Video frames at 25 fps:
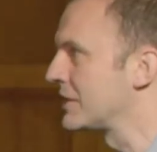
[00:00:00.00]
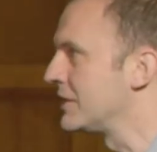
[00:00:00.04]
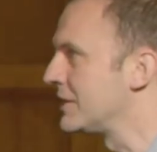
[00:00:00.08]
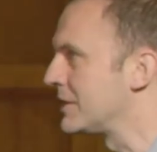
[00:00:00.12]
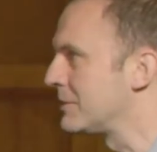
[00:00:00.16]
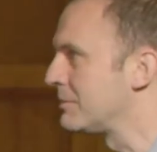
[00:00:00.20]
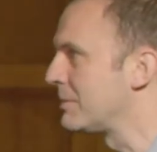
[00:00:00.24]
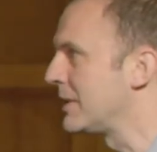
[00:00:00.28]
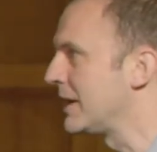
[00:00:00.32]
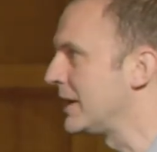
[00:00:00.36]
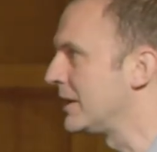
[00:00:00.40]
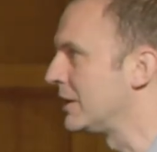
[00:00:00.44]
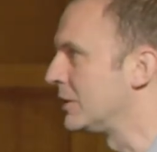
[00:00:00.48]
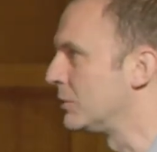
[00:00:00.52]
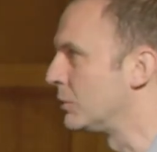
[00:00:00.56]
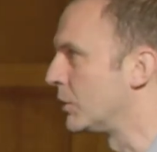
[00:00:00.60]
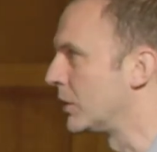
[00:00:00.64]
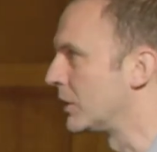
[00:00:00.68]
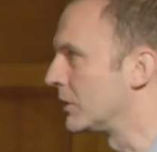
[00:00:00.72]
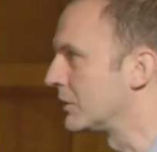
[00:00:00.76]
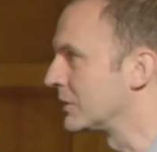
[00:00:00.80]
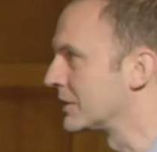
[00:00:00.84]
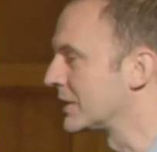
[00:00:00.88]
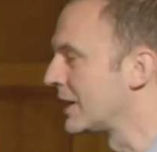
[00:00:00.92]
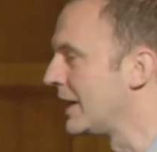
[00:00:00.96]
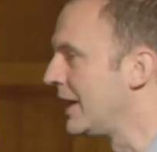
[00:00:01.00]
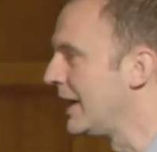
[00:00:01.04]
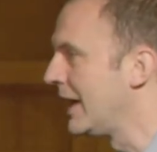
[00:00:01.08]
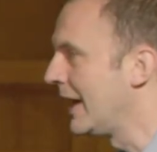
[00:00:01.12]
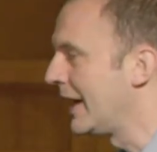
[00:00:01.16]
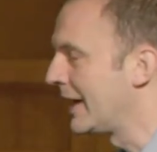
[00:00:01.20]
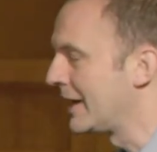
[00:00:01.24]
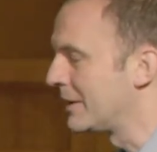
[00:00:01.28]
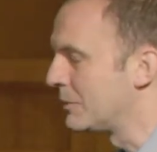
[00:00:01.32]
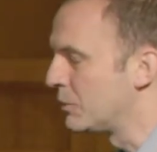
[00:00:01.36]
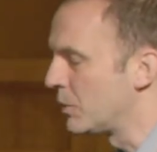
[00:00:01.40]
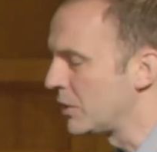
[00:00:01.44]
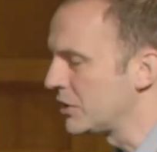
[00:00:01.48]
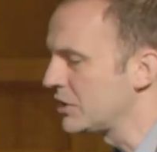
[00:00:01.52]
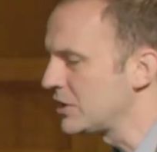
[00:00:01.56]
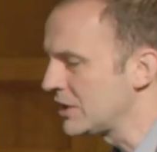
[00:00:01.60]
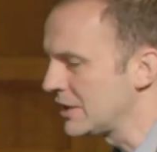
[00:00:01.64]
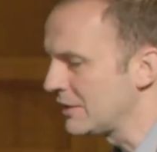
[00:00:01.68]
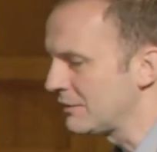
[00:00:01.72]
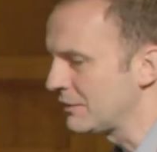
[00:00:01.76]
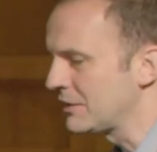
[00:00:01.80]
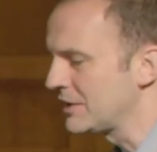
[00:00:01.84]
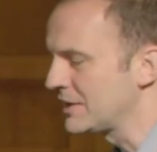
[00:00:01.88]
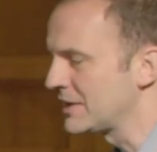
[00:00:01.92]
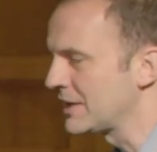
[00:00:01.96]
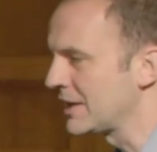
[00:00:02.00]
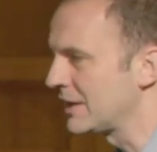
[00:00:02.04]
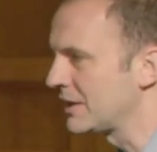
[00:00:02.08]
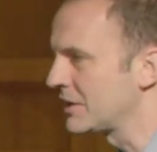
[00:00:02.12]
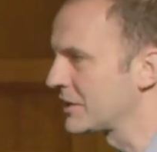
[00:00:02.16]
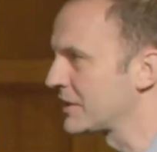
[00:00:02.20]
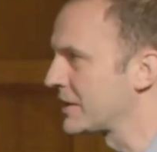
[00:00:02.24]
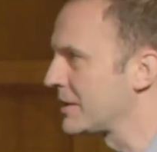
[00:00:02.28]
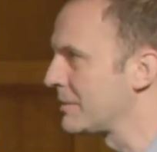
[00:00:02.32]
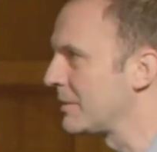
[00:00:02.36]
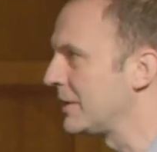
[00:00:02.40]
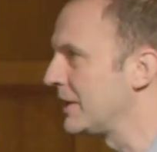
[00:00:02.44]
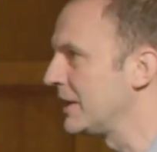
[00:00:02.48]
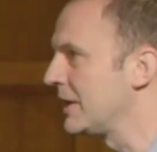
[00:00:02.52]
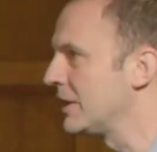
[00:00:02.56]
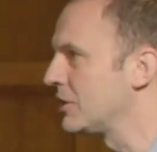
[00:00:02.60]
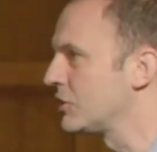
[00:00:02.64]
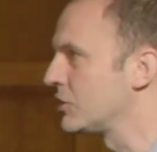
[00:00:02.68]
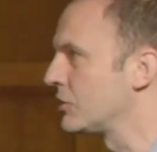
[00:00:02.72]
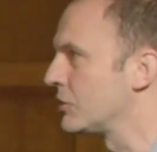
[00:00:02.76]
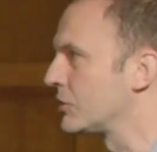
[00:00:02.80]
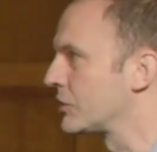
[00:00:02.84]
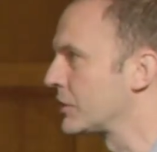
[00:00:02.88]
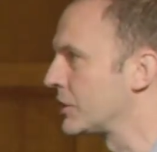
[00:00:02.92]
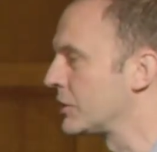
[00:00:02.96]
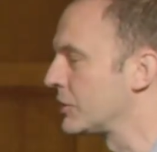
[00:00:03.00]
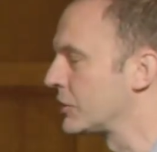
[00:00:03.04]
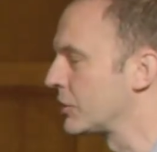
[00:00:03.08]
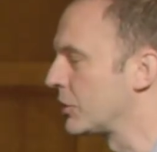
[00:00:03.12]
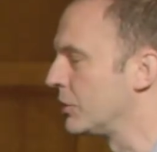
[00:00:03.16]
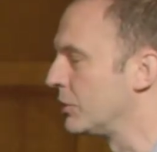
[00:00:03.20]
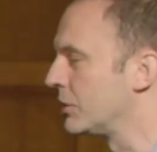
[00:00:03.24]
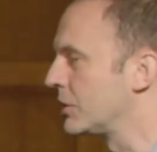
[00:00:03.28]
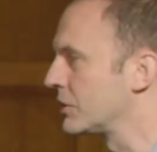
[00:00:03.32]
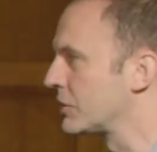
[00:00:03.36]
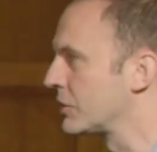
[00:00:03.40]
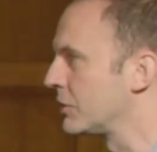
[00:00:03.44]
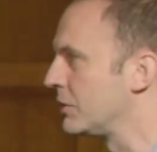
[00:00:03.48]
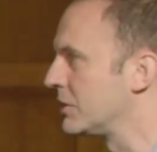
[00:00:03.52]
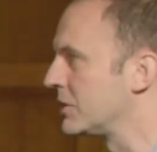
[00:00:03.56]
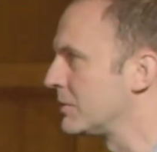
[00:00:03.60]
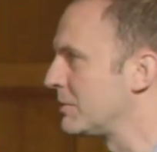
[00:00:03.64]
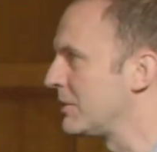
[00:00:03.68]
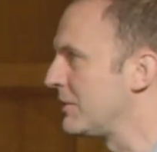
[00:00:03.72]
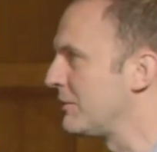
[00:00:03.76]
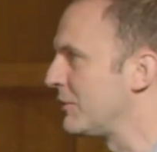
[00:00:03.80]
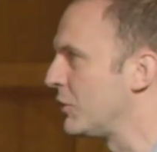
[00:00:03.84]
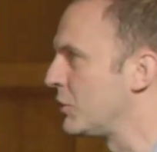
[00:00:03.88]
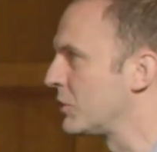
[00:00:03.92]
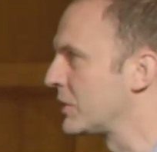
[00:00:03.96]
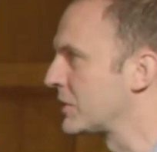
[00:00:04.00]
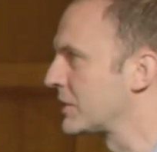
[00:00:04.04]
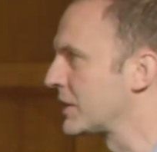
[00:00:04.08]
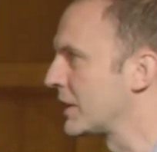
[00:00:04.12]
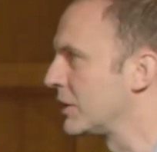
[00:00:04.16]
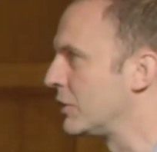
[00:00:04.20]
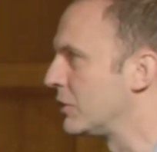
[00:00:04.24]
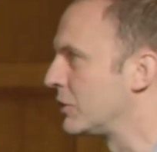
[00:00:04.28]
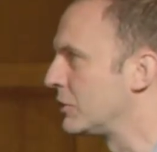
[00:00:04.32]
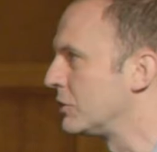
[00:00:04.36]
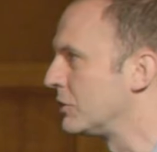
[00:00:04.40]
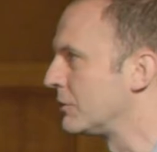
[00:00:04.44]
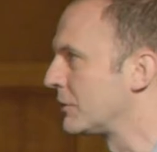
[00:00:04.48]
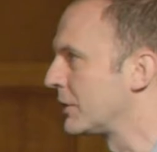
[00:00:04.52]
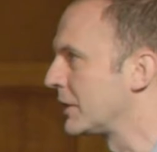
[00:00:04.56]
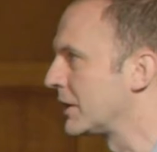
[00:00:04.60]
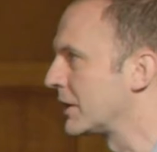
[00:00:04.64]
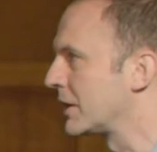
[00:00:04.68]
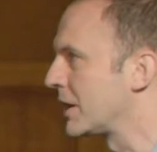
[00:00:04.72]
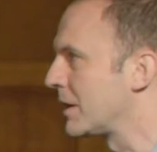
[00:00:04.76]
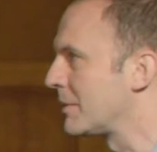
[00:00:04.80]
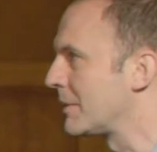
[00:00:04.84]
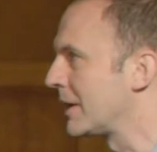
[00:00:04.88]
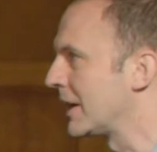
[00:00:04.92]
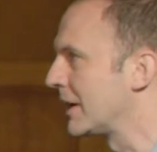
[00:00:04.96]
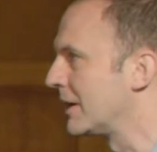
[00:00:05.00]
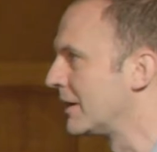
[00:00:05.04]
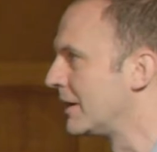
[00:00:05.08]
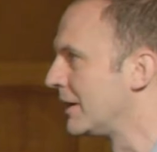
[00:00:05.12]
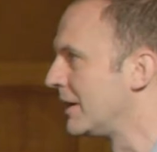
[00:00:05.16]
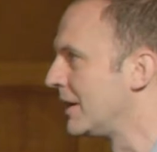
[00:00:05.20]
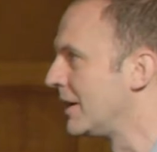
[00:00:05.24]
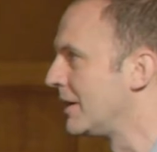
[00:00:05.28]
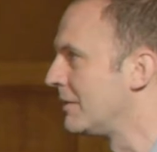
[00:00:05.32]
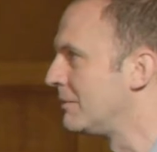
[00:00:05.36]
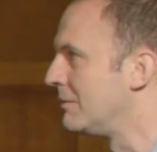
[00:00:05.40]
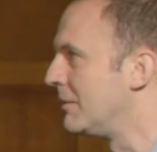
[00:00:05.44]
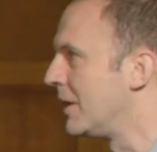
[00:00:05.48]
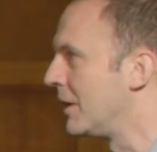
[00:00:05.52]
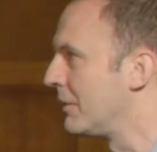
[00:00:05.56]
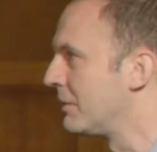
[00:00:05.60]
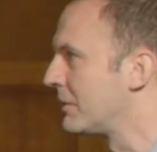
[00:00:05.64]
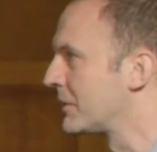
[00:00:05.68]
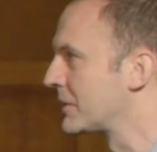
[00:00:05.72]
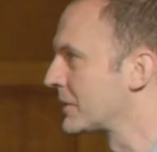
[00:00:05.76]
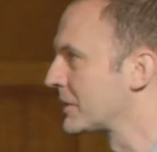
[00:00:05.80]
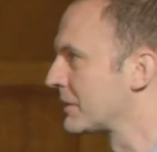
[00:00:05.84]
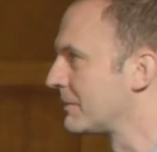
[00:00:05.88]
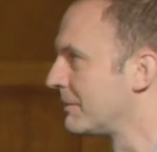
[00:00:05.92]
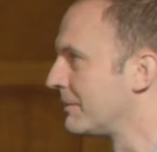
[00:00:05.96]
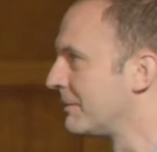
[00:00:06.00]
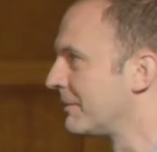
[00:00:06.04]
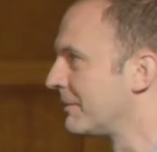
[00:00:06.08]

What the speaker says: and debate the world. And I'm wondering if you can tell us some of the issues that SCOGA is going to be focusing on over the coming months.